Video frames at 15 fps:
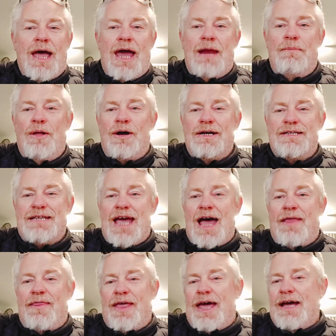any bloggers
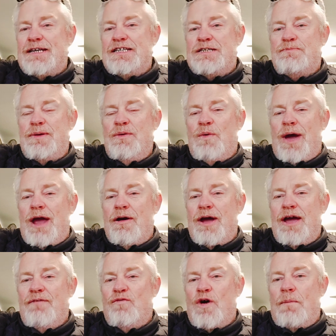out there, just be
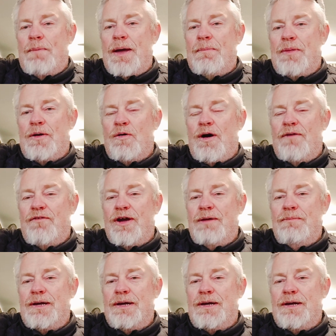wary of what people are offering,